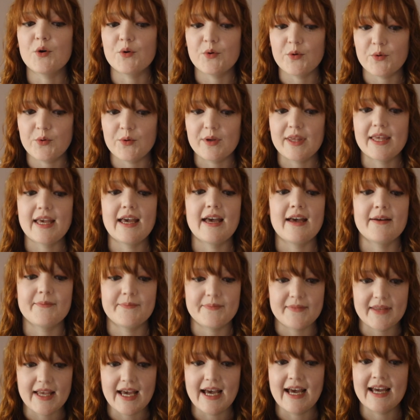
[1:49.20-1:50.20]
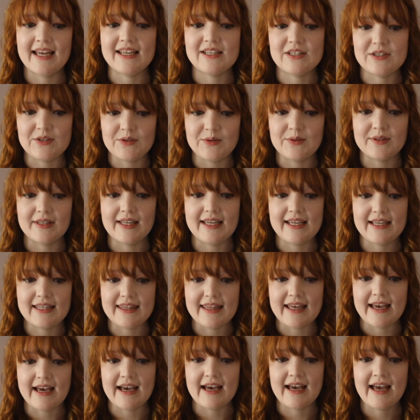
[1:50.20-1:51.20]
Oh yeah, I do like
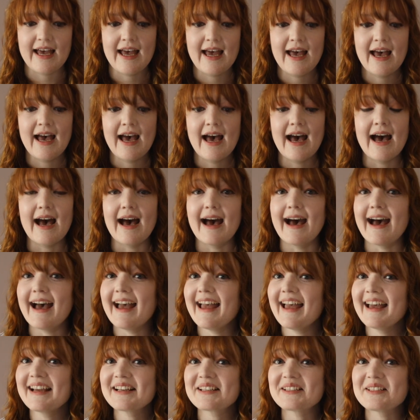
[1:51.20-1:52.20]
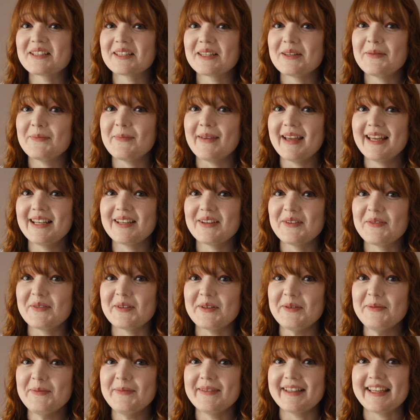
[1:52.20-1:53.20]
that. I actually made a
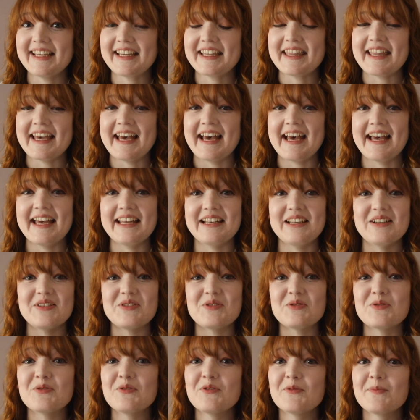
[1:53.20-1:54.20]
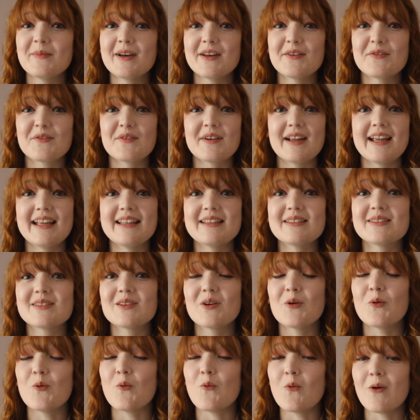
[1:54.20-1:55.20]
film like that and it drove my friends
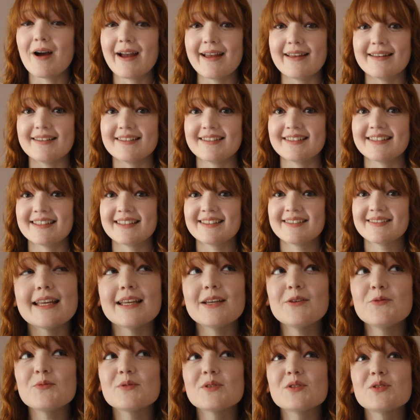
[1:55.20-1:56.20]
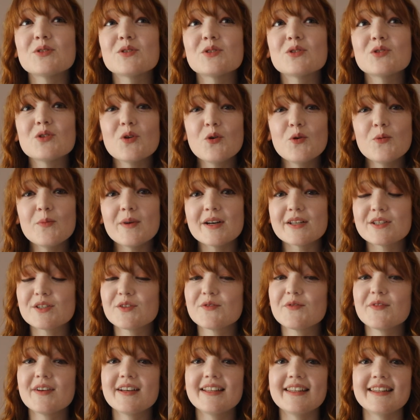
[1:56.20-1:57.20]
wild. It was so
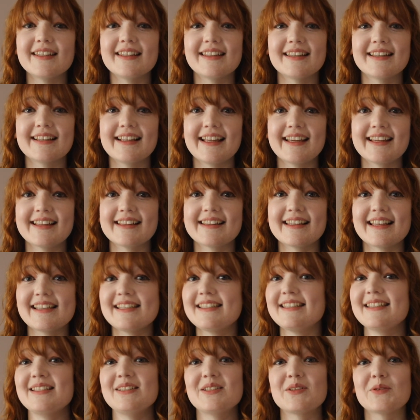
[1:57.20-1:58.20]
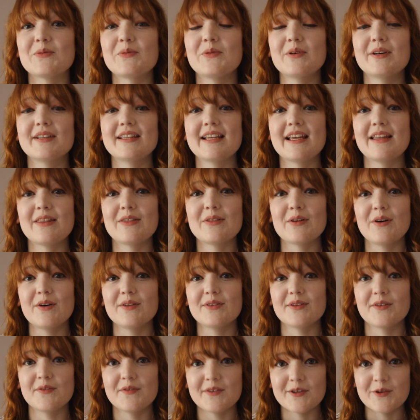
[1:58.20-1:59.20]
much fun, like listening to what they
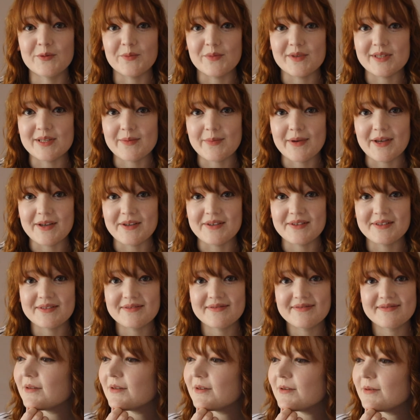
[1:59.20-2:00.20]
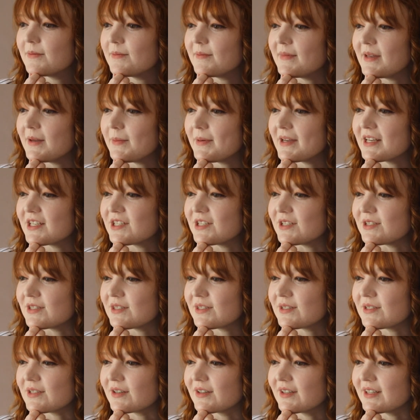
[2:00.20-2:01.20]
thought the film was about. Maybe I should
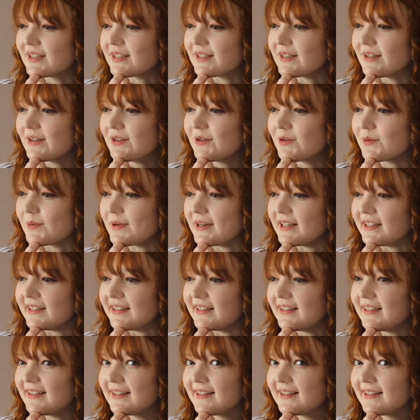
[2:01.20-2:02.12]
start another one.